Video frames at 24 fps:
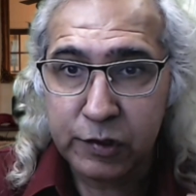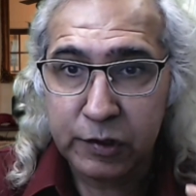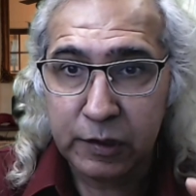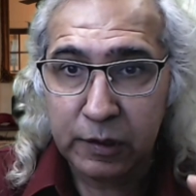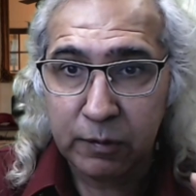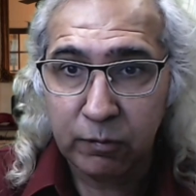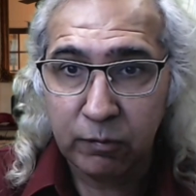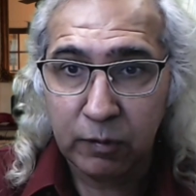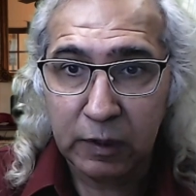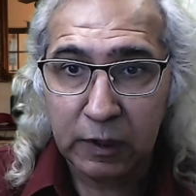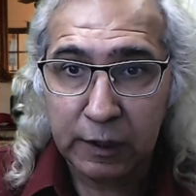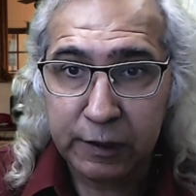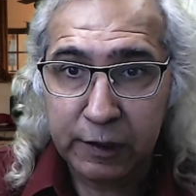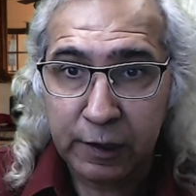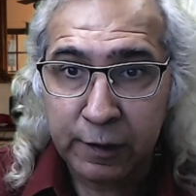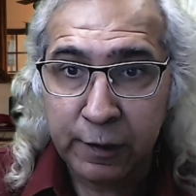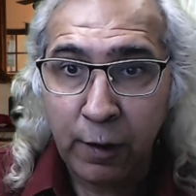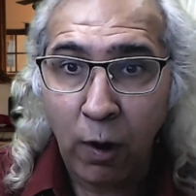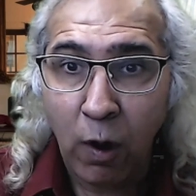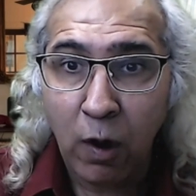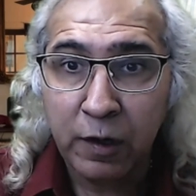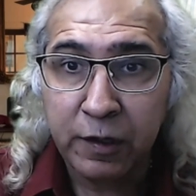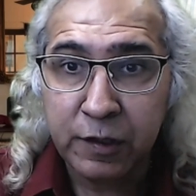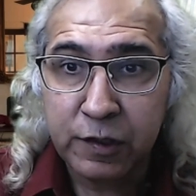will
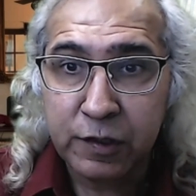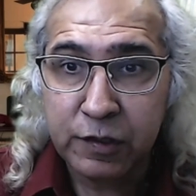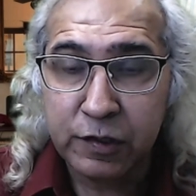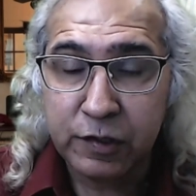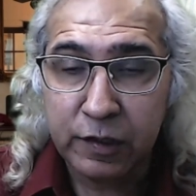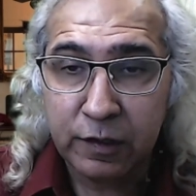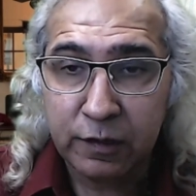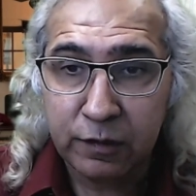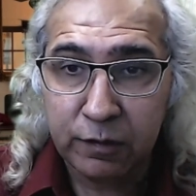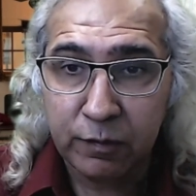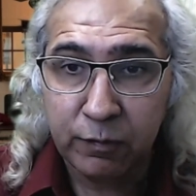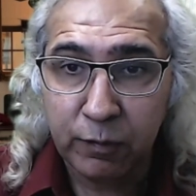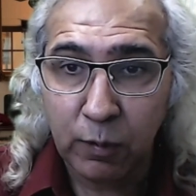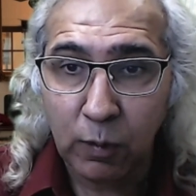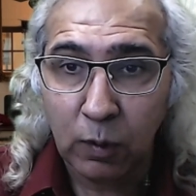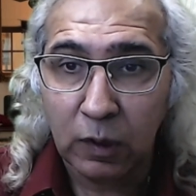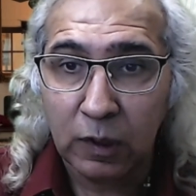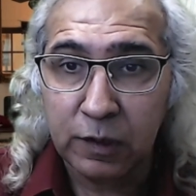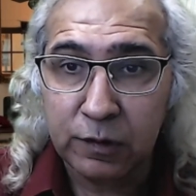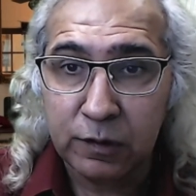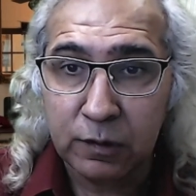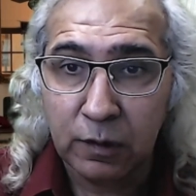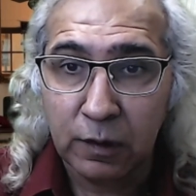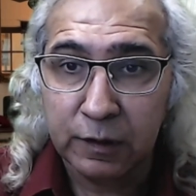not just
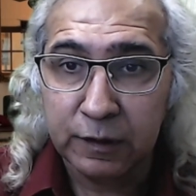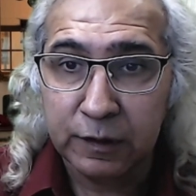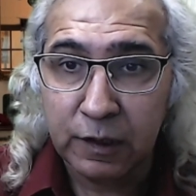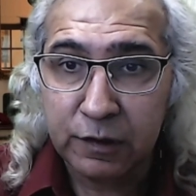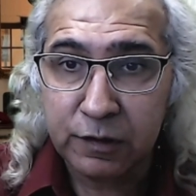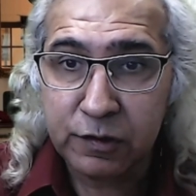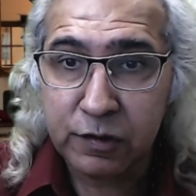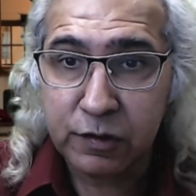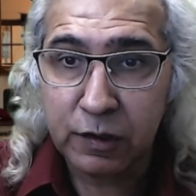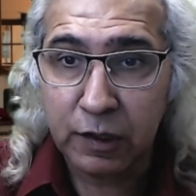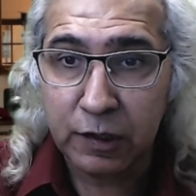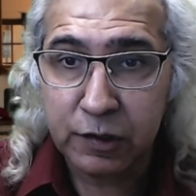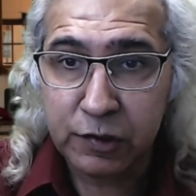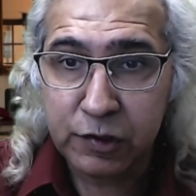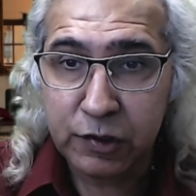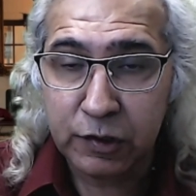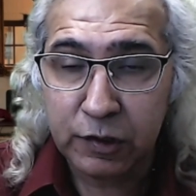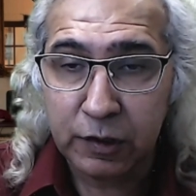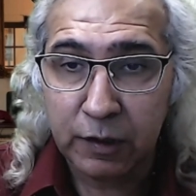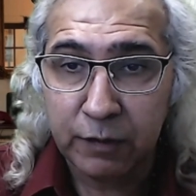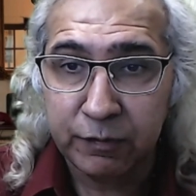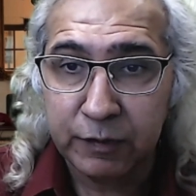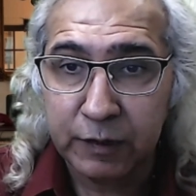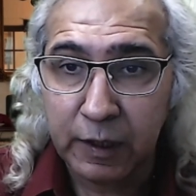focus on the structure
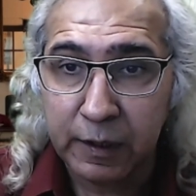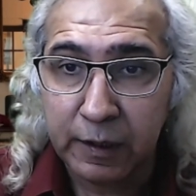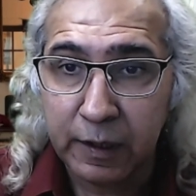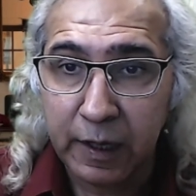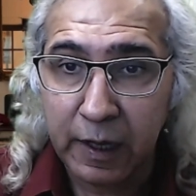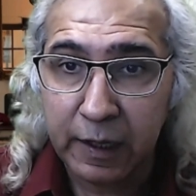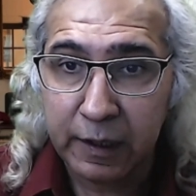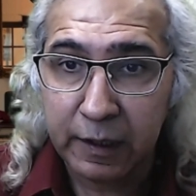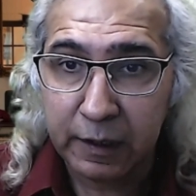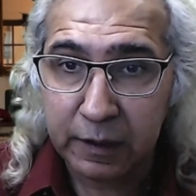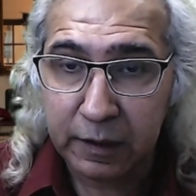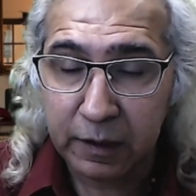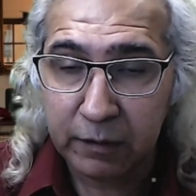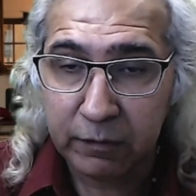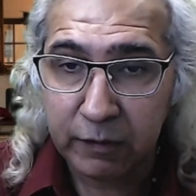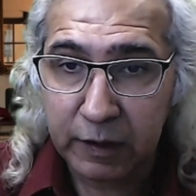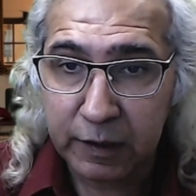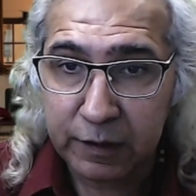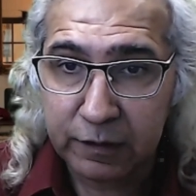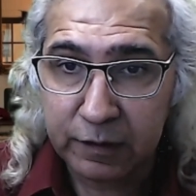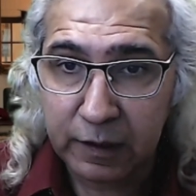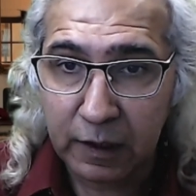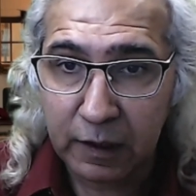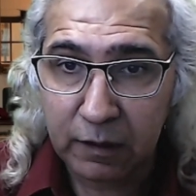of the narrative
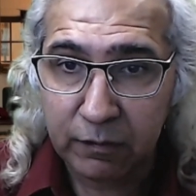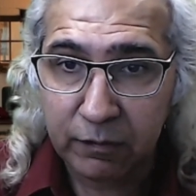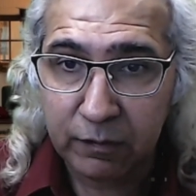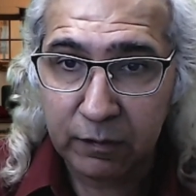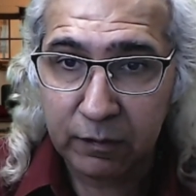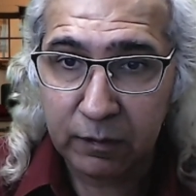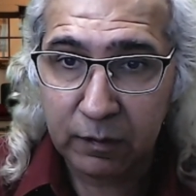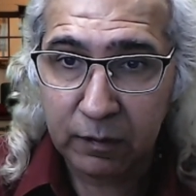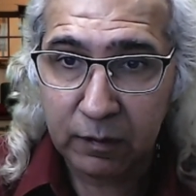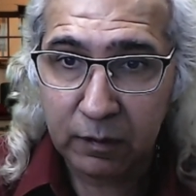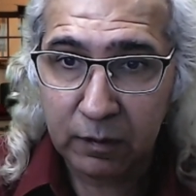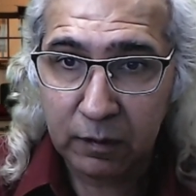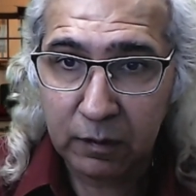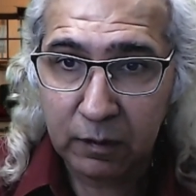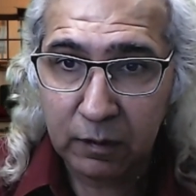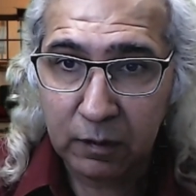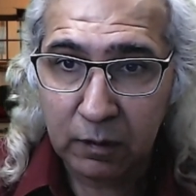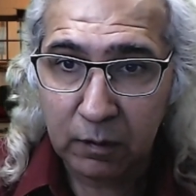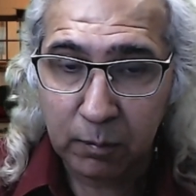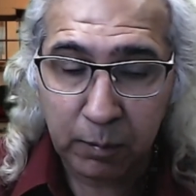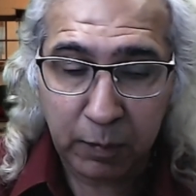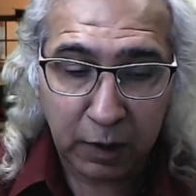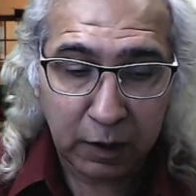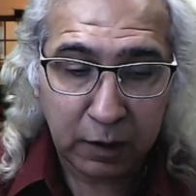itself,
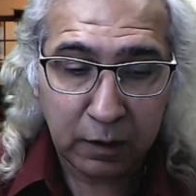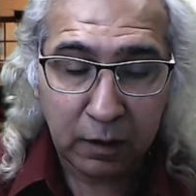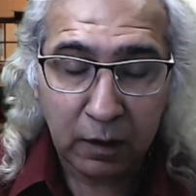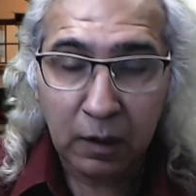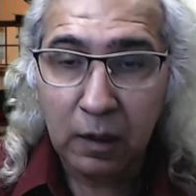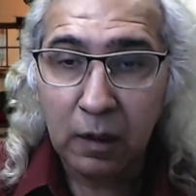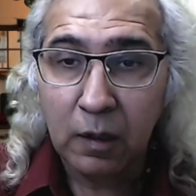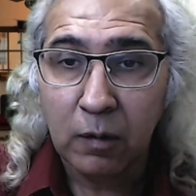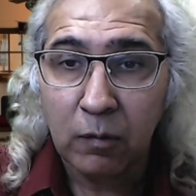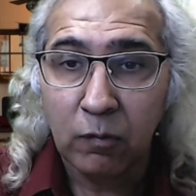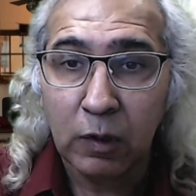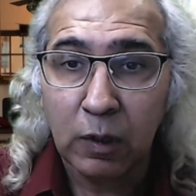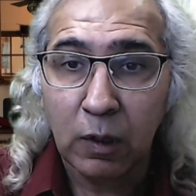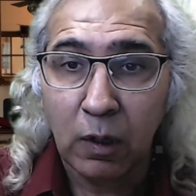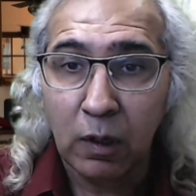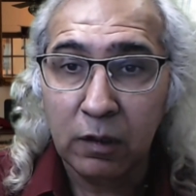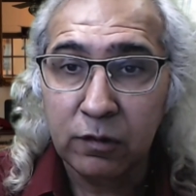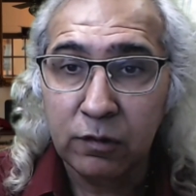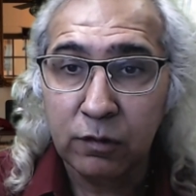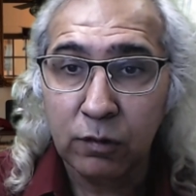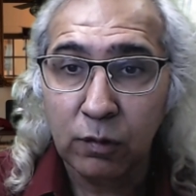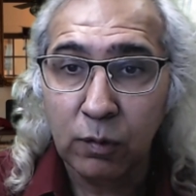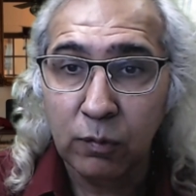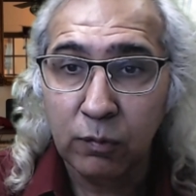but will
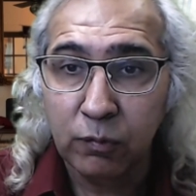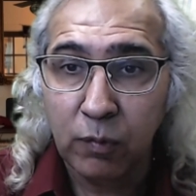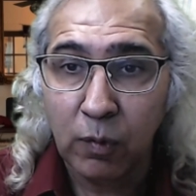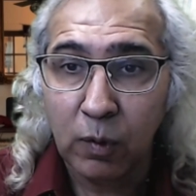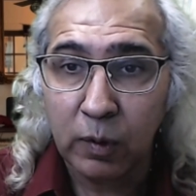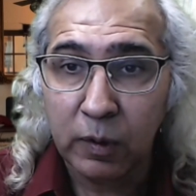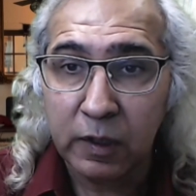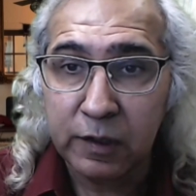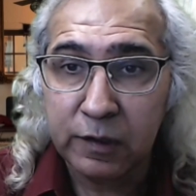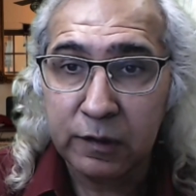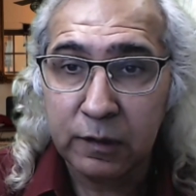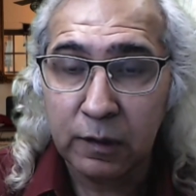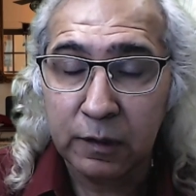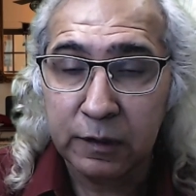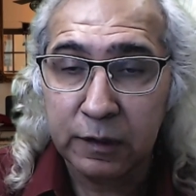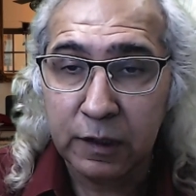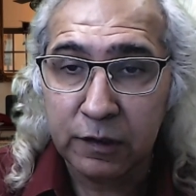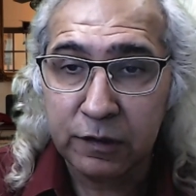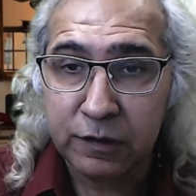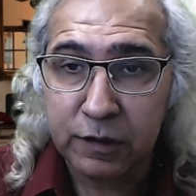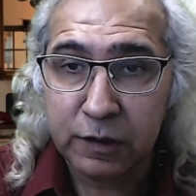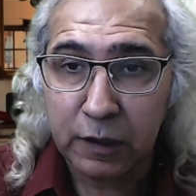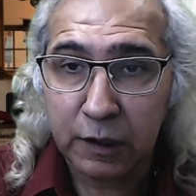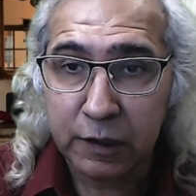also focus on the
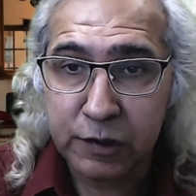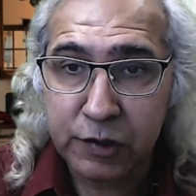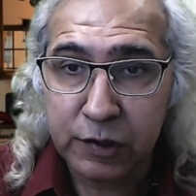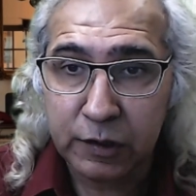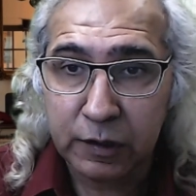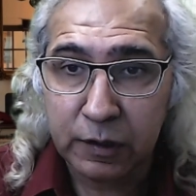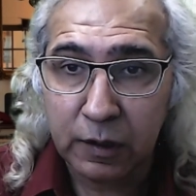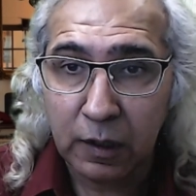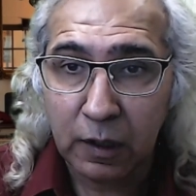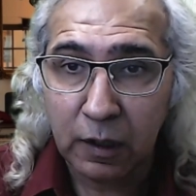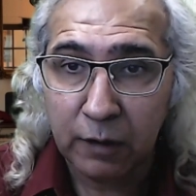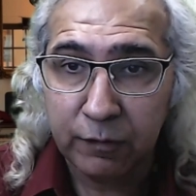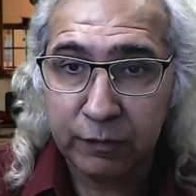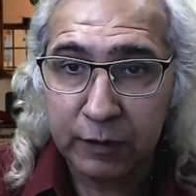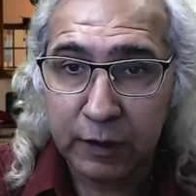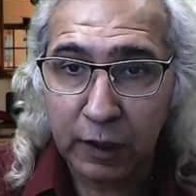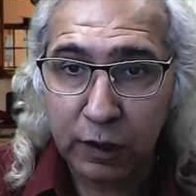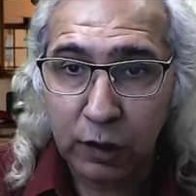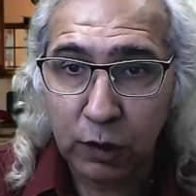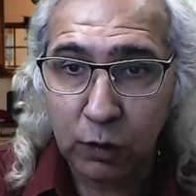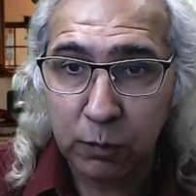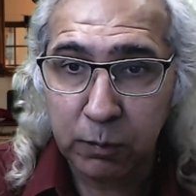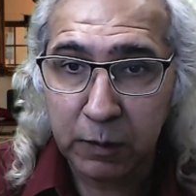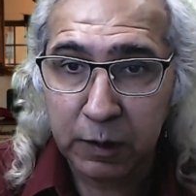structure of the
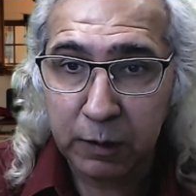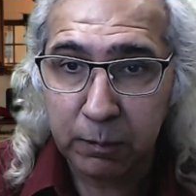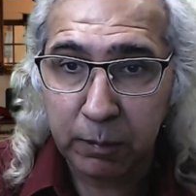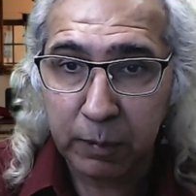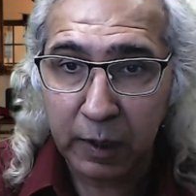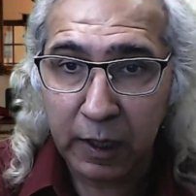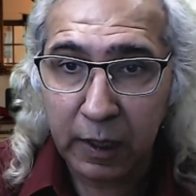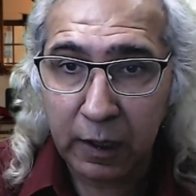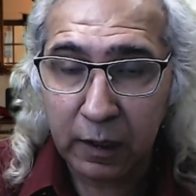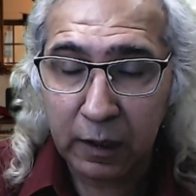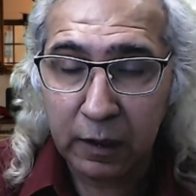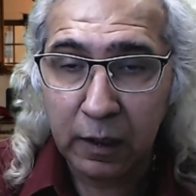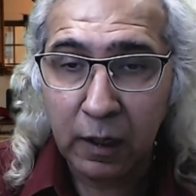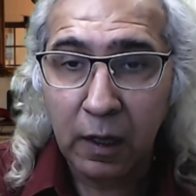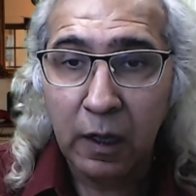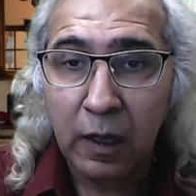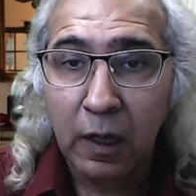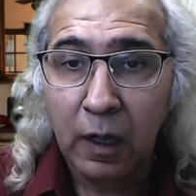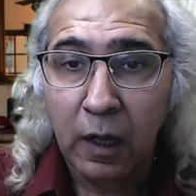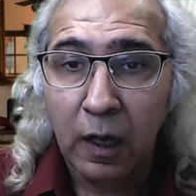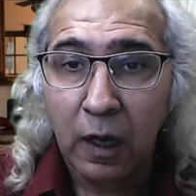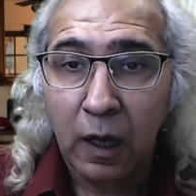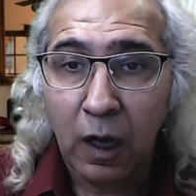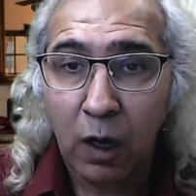human brain.
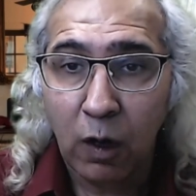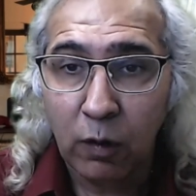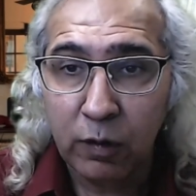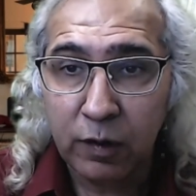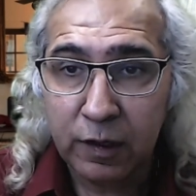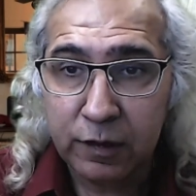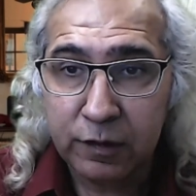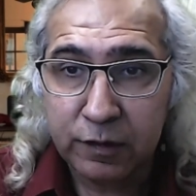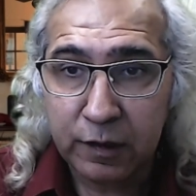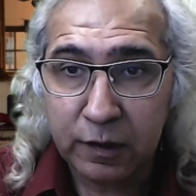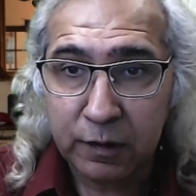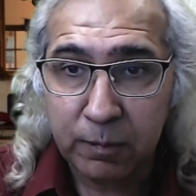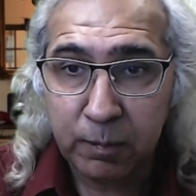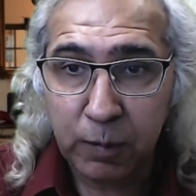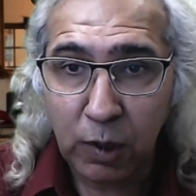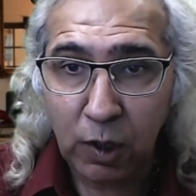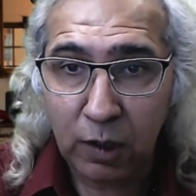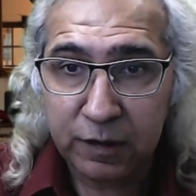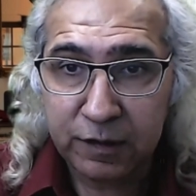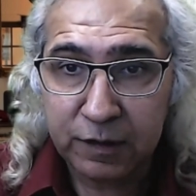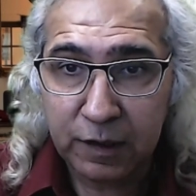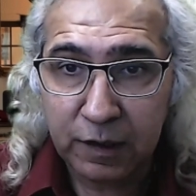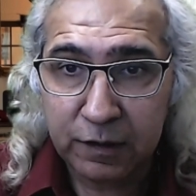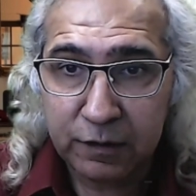How does it
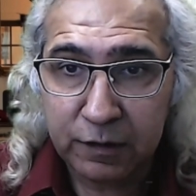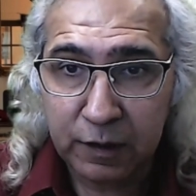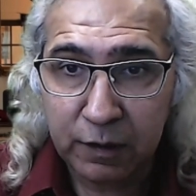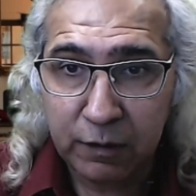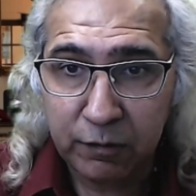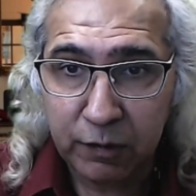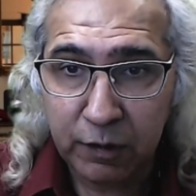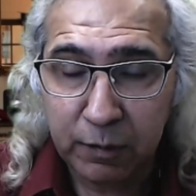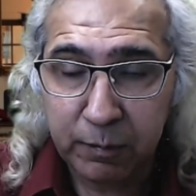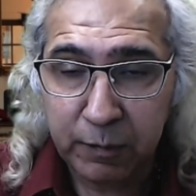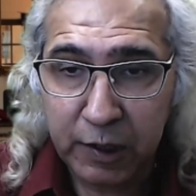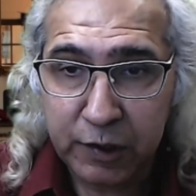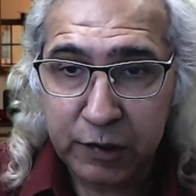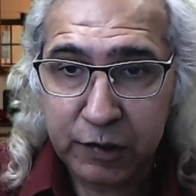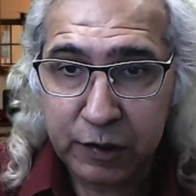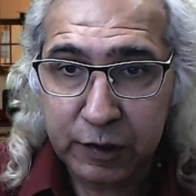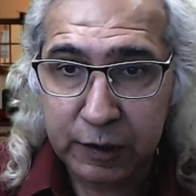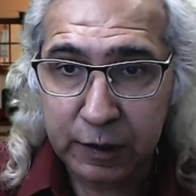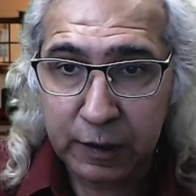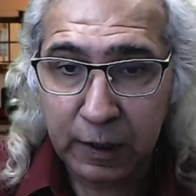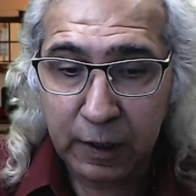process information?